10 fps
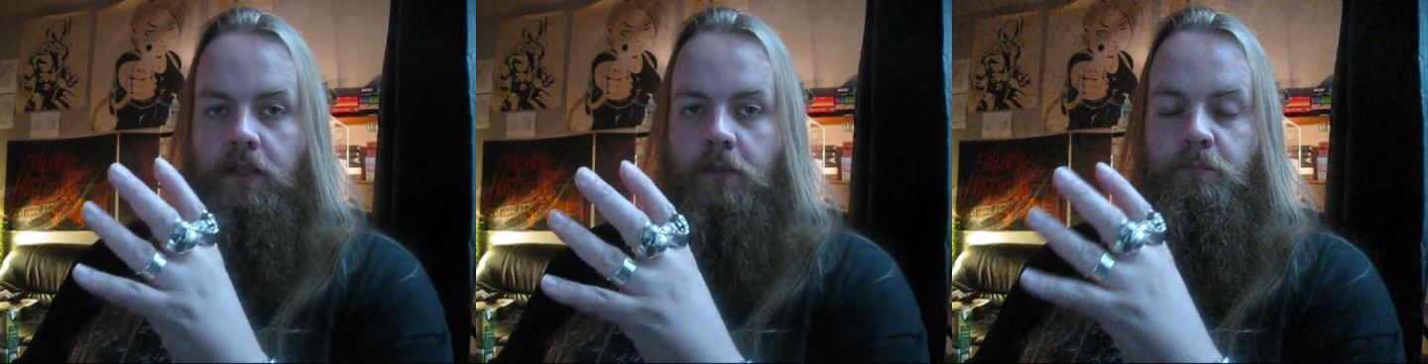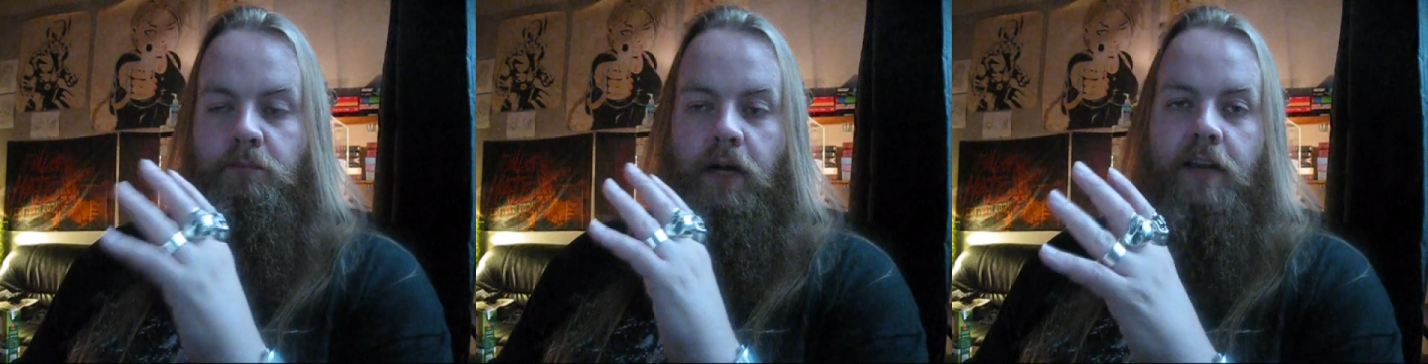it
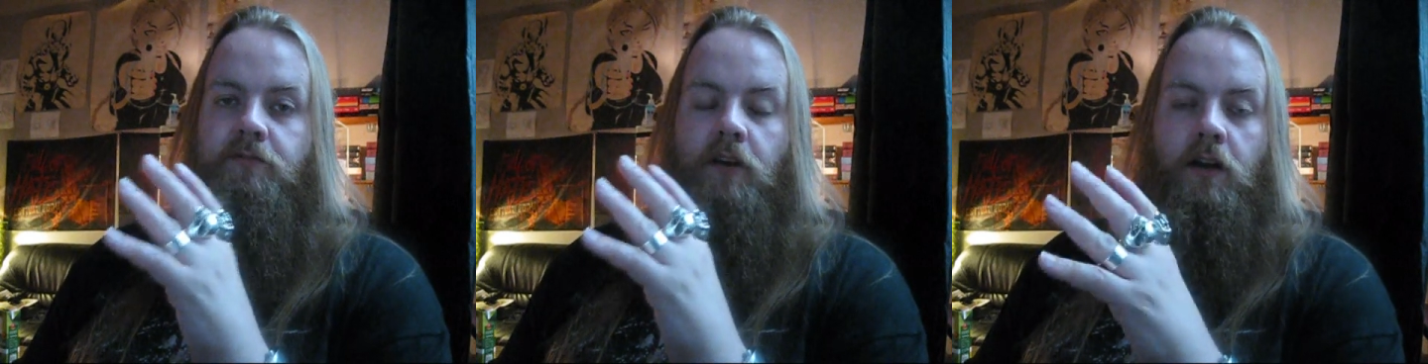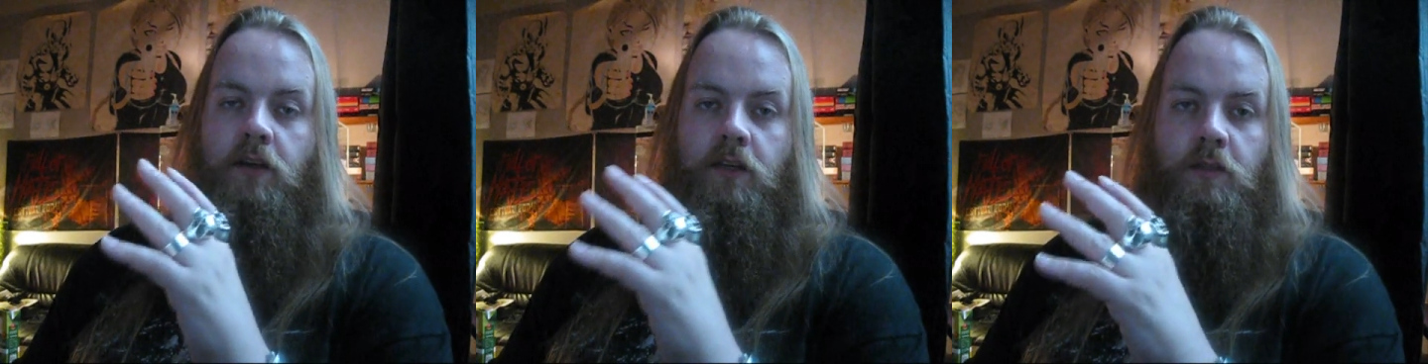by
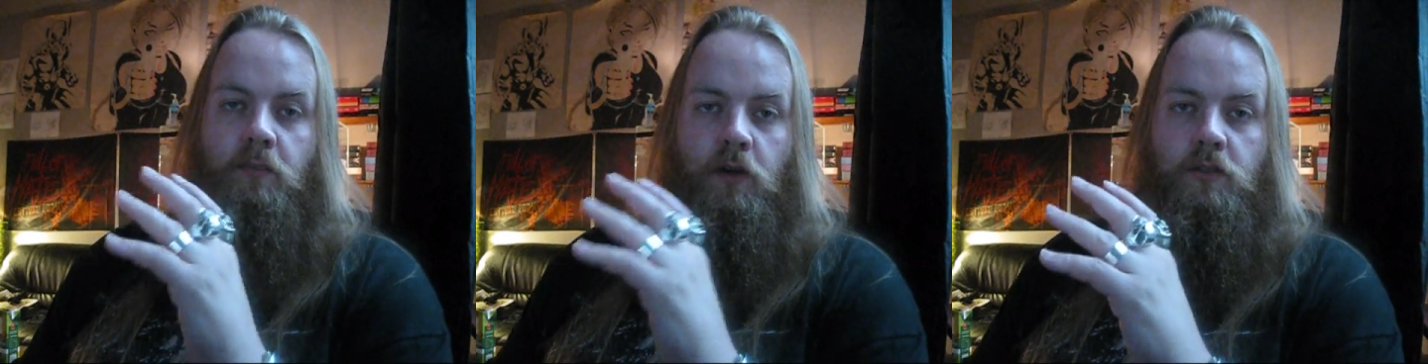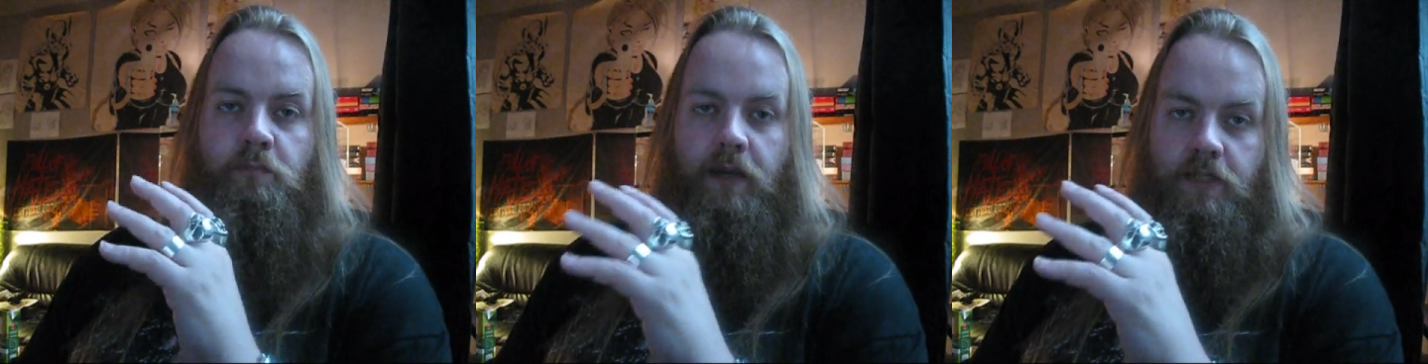far are the
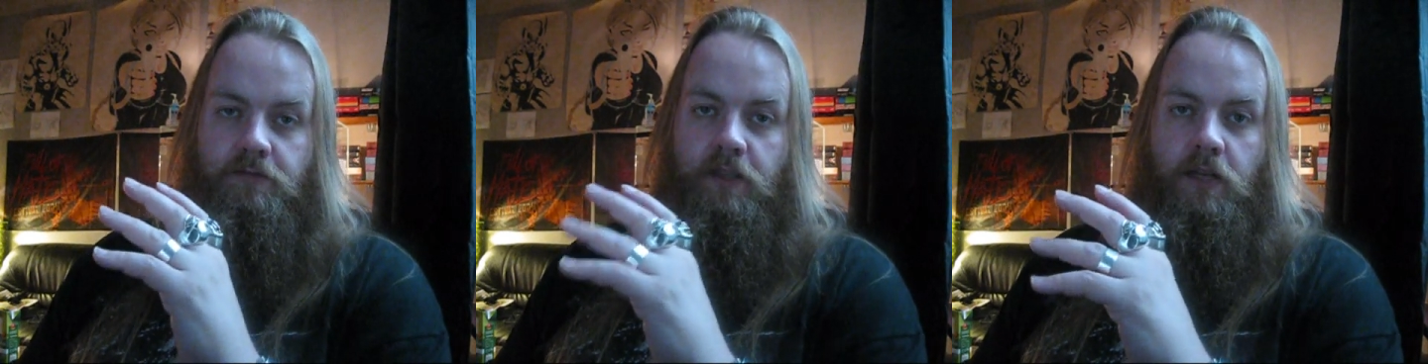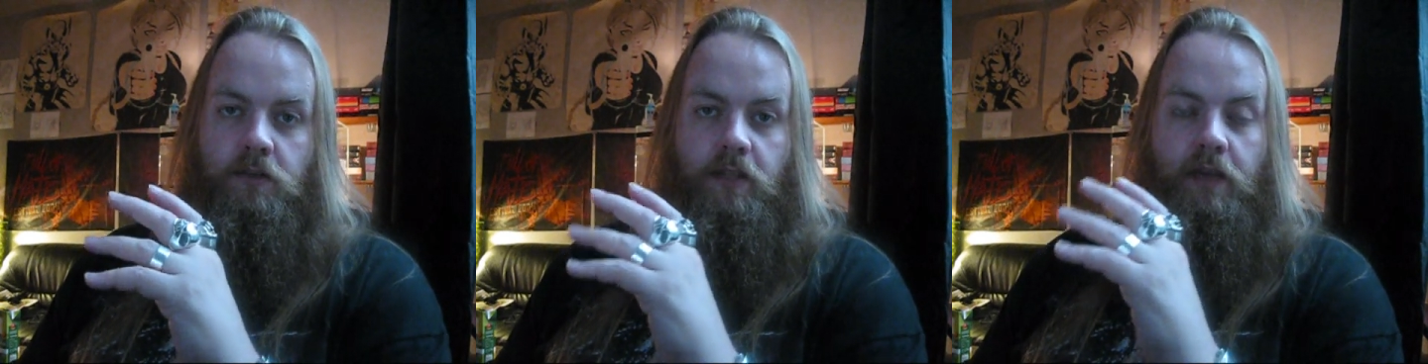most best
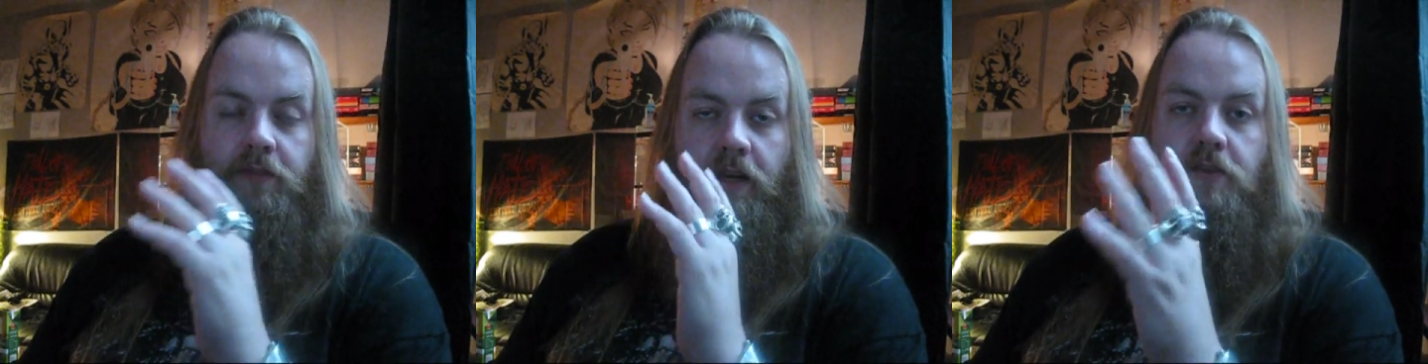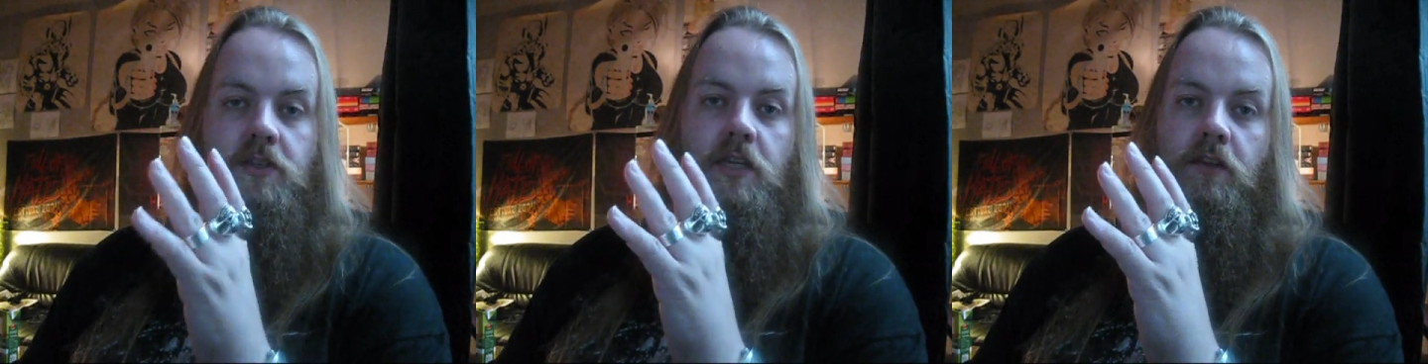videos I've
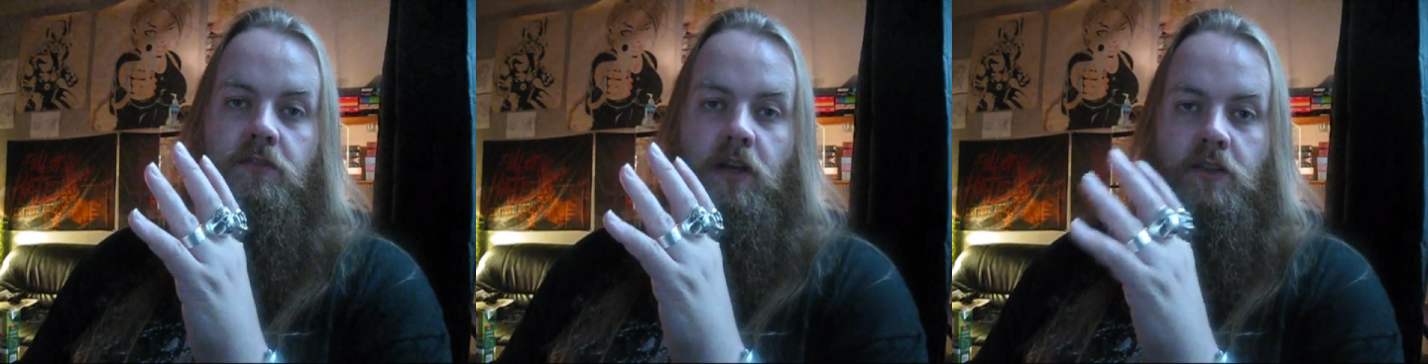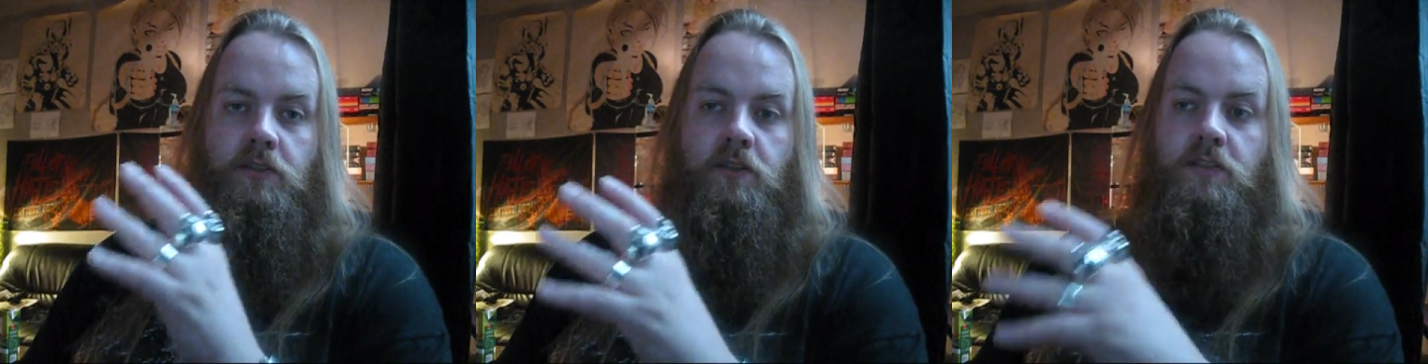ever seen of
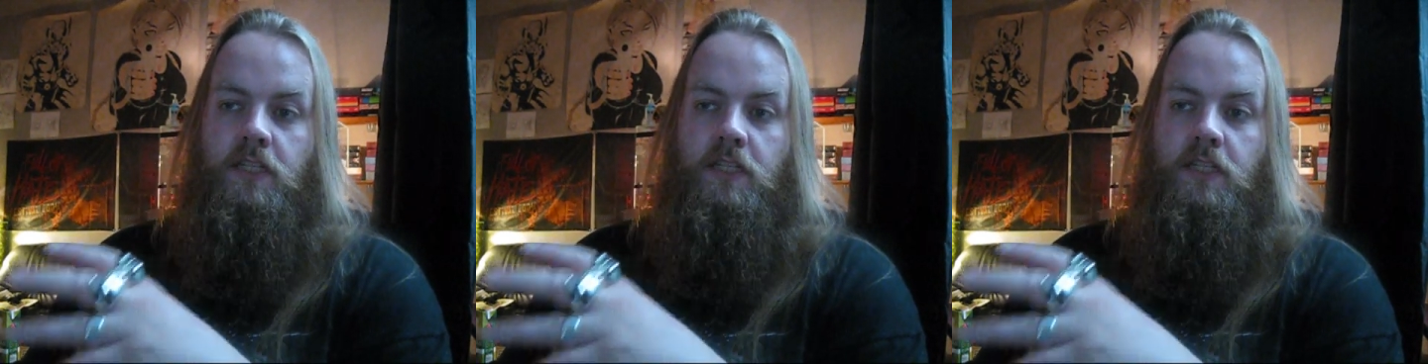concerts.